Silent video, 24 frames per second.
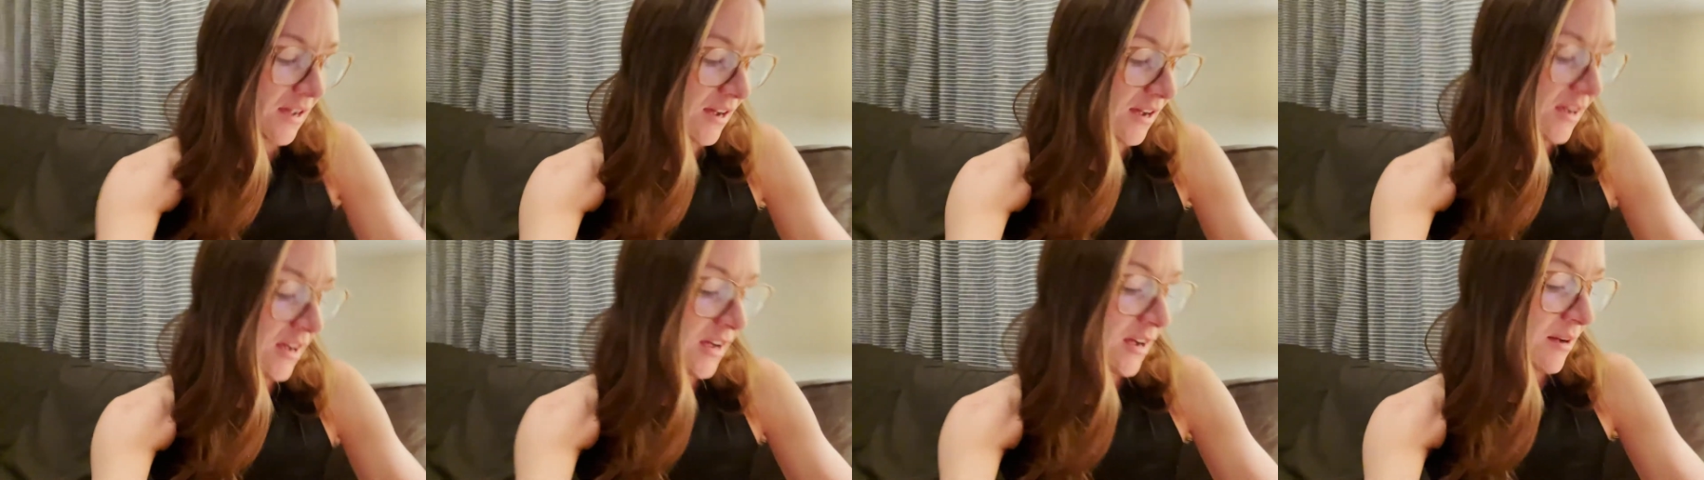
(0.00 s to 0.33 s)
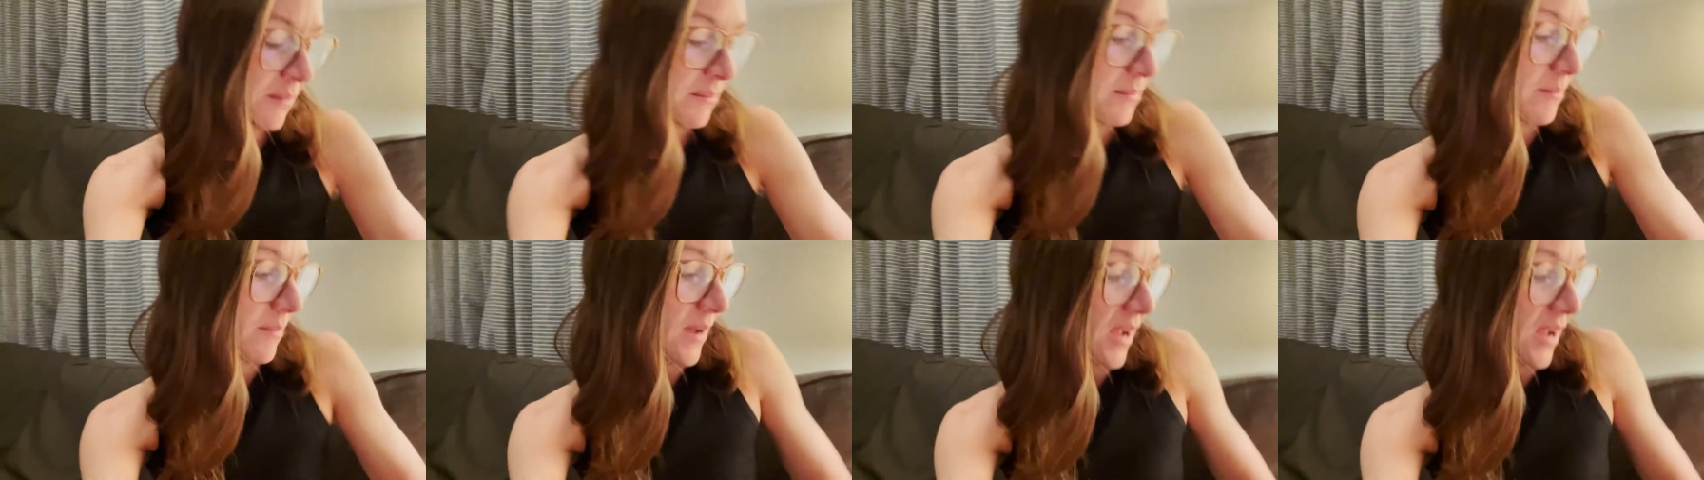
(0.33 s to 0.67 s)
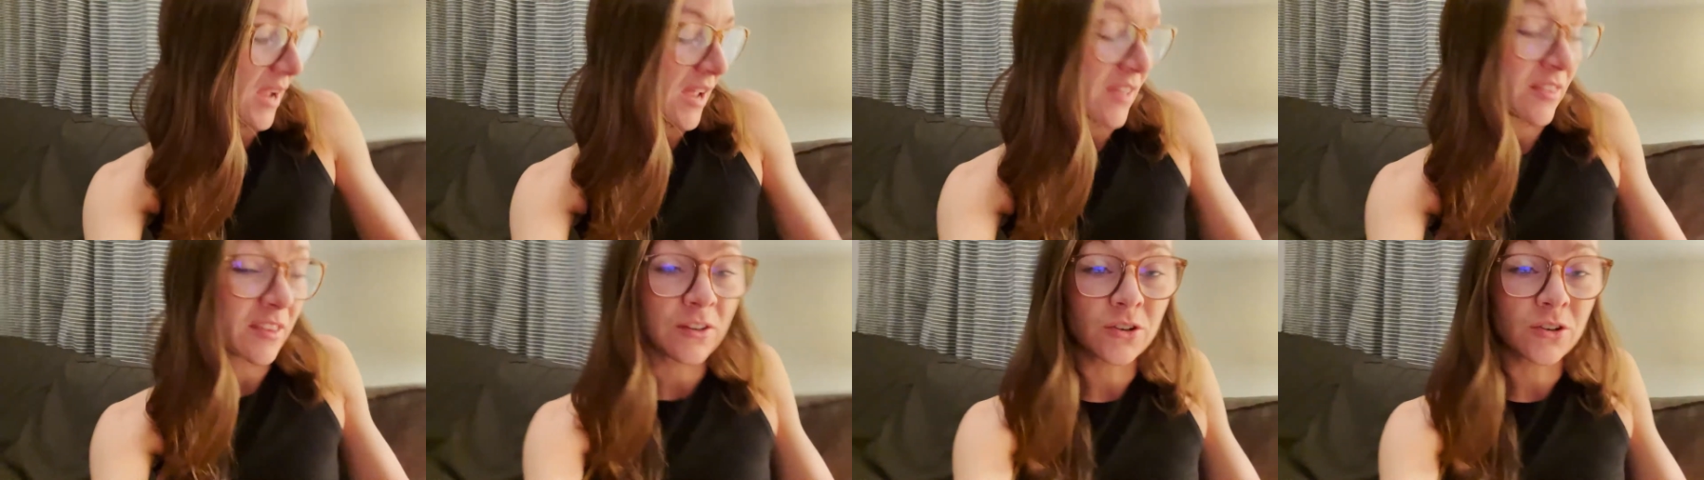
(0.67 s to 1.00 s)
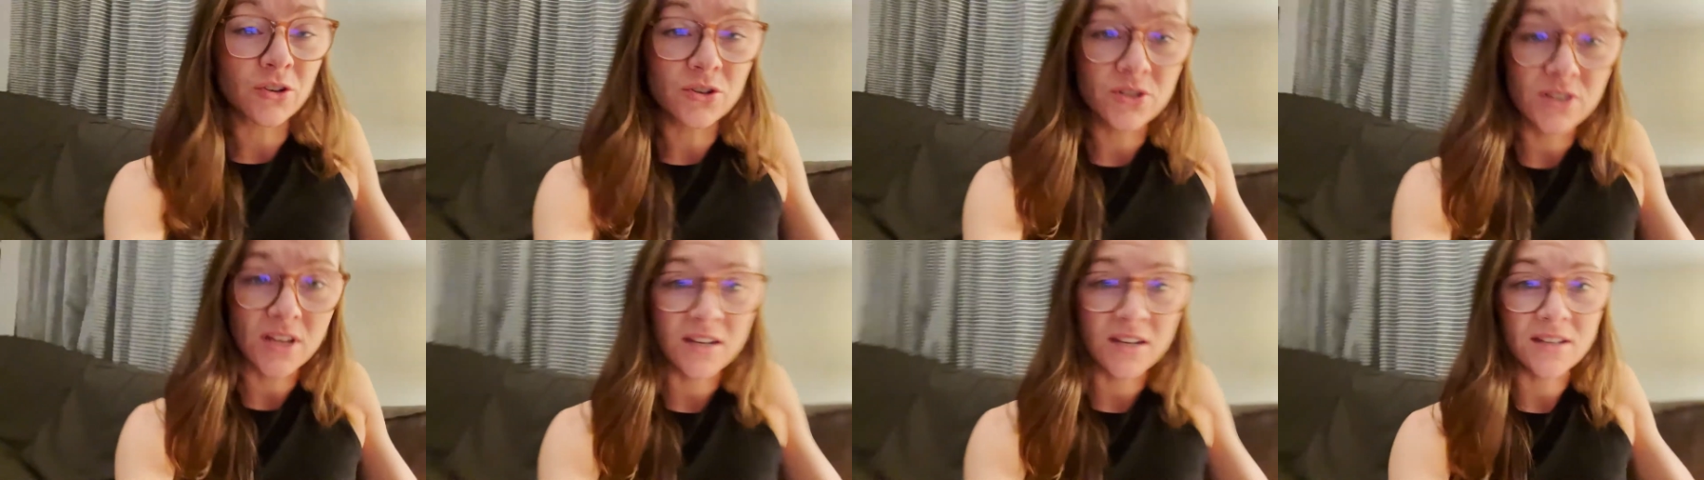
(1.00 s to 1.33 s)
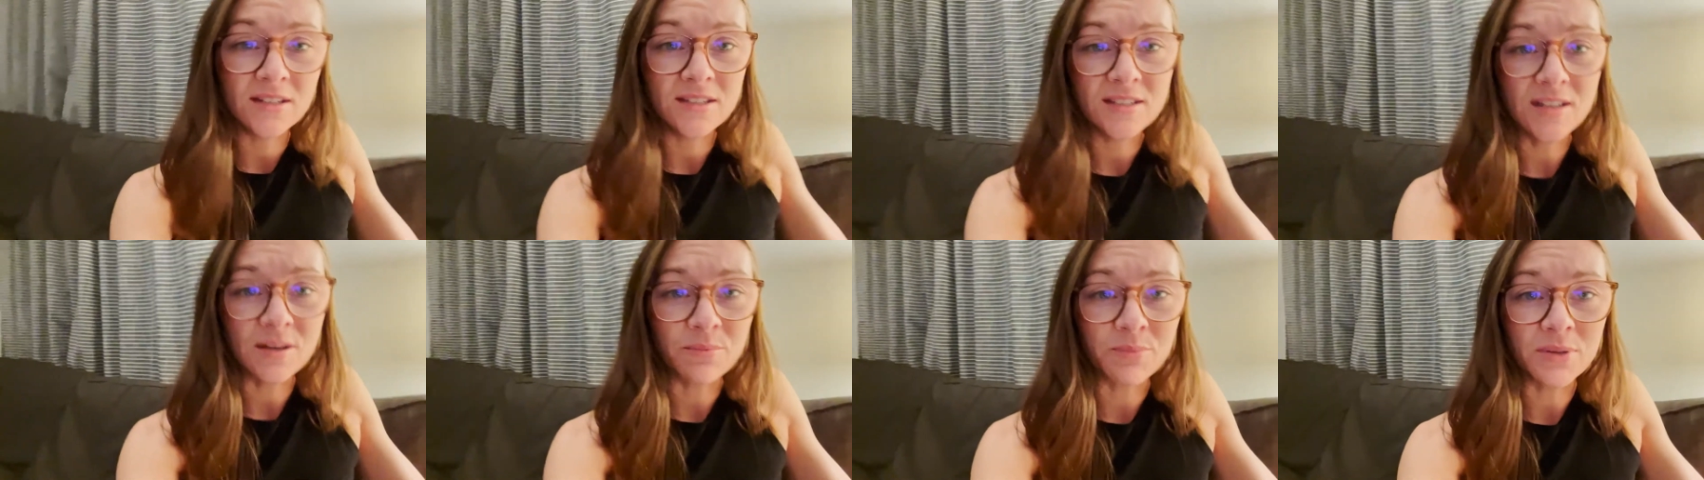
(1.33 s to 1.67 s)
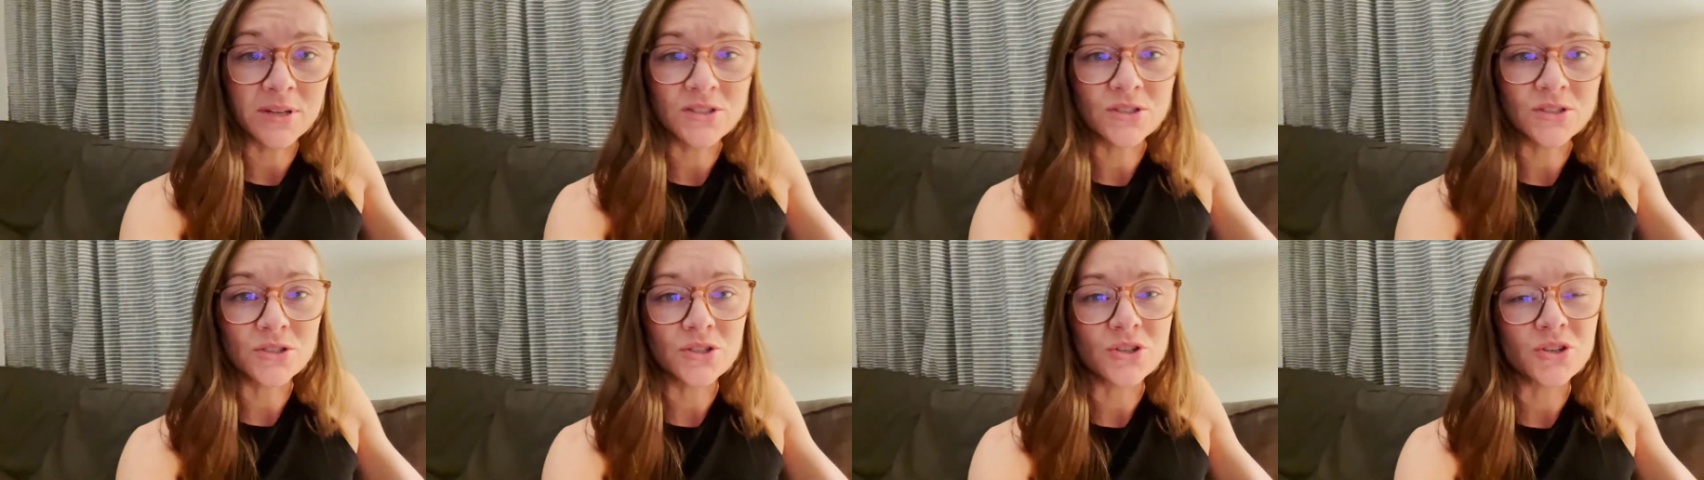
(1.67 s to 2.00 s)
Um, and then your second step
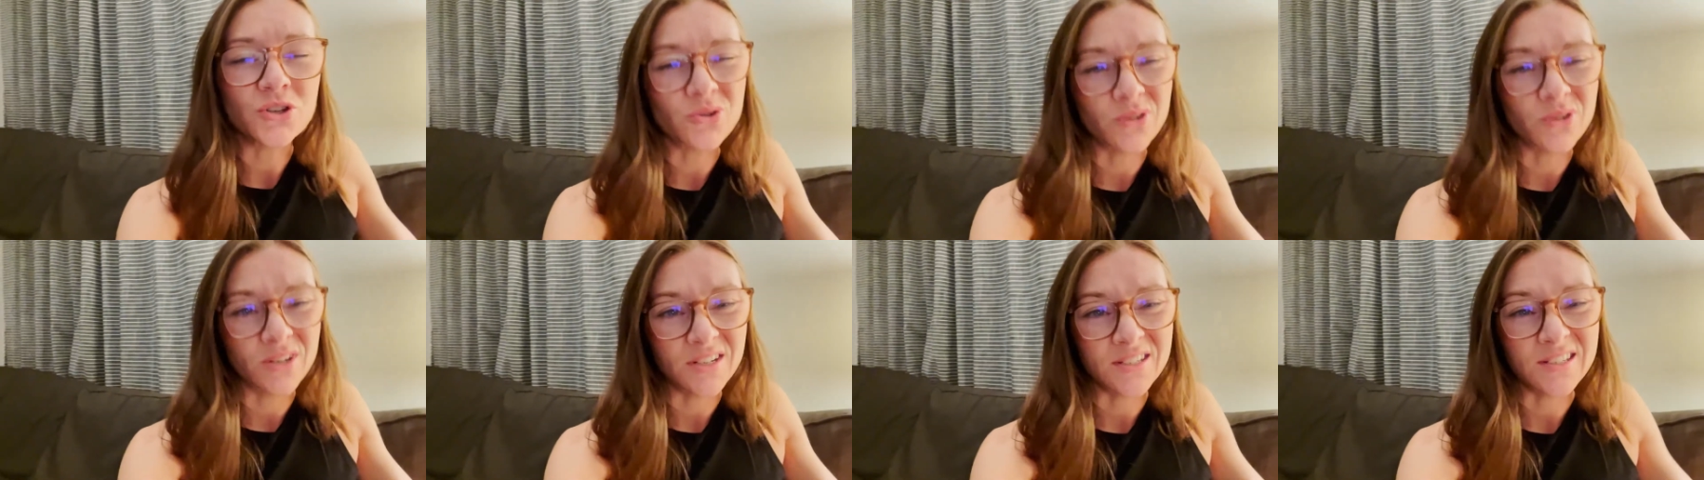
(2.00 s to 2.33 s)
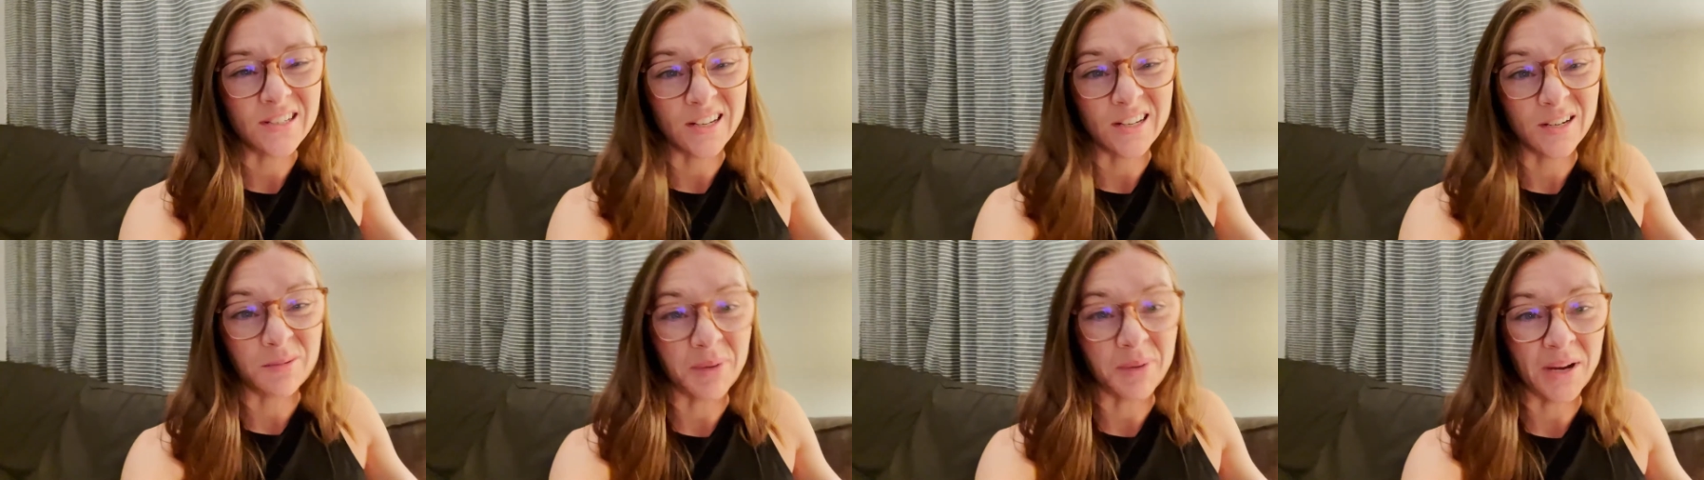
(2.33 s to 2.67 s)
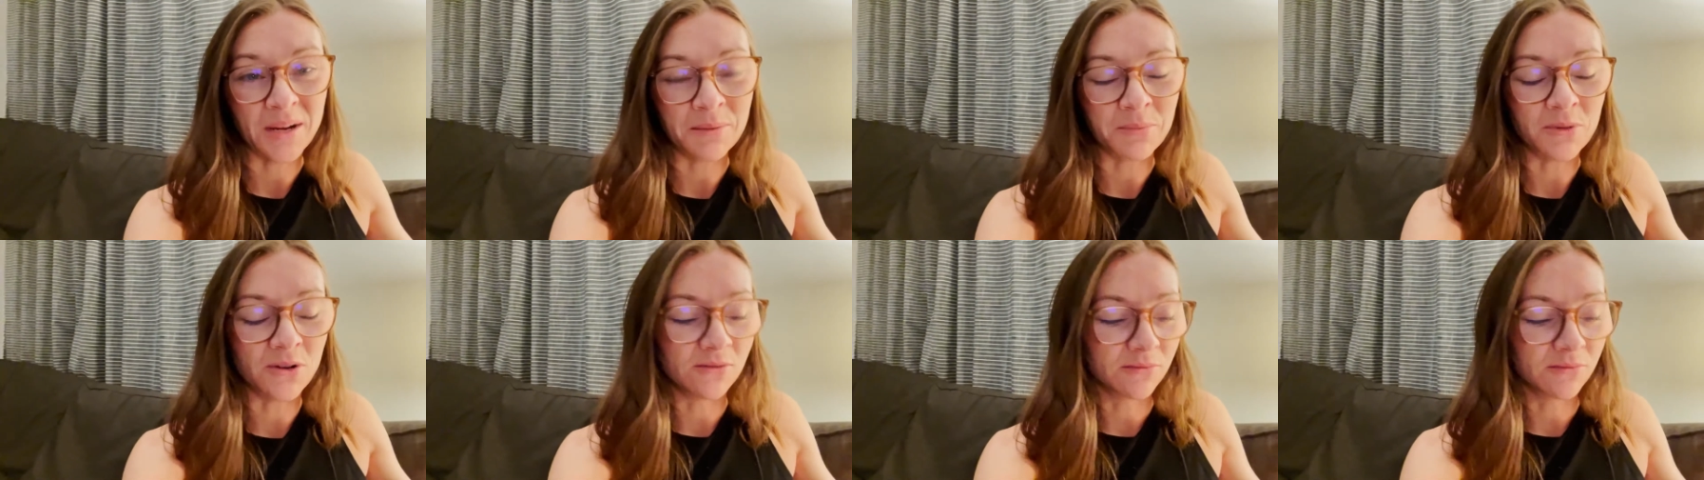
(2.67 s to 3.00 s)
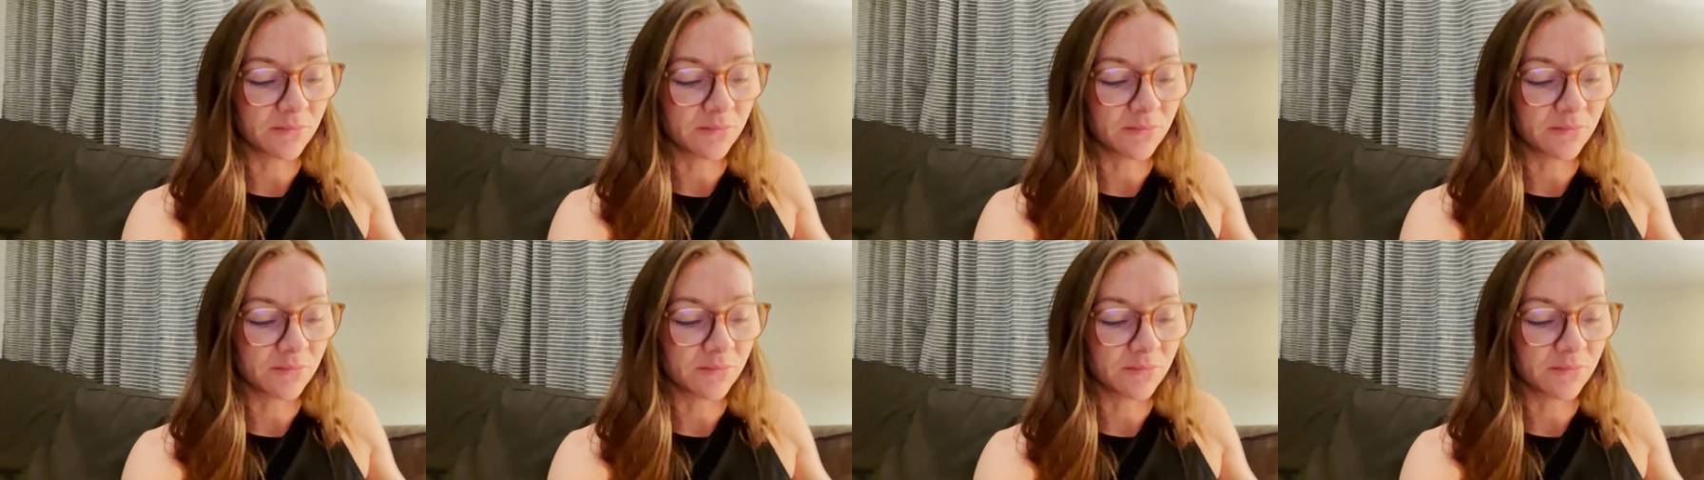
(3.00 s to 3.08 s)
is you need to get a Bible